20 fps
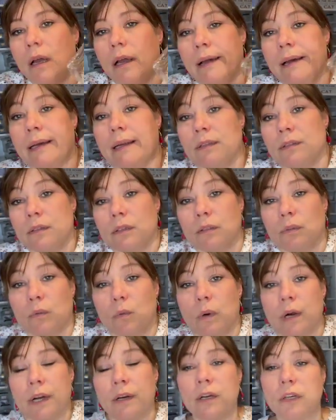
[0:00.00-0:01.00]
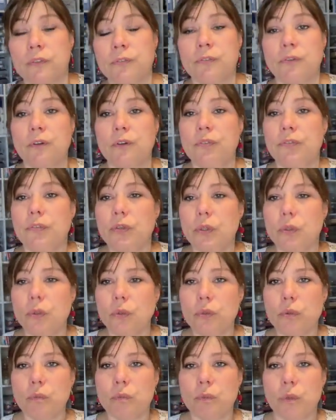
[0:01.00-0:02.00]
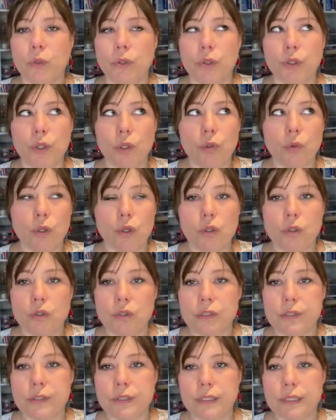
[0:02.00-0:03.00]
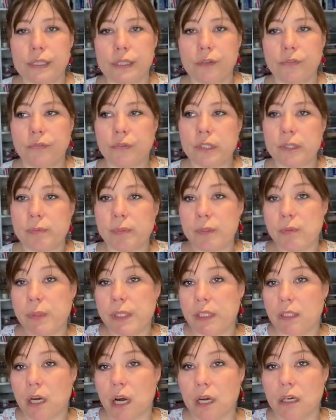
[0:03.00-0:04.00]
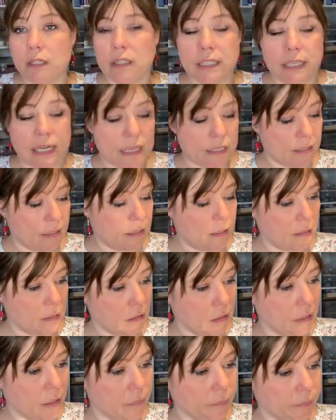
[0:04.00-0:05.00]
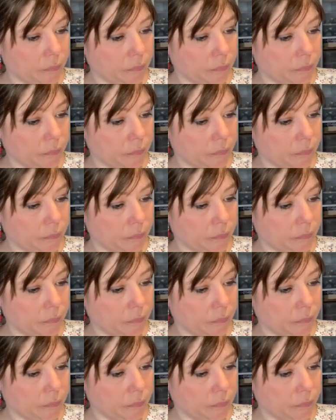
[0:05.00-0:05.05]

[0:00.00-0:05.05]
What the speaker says: I thought, why not? For a few more euros, the difference between cotton and silk.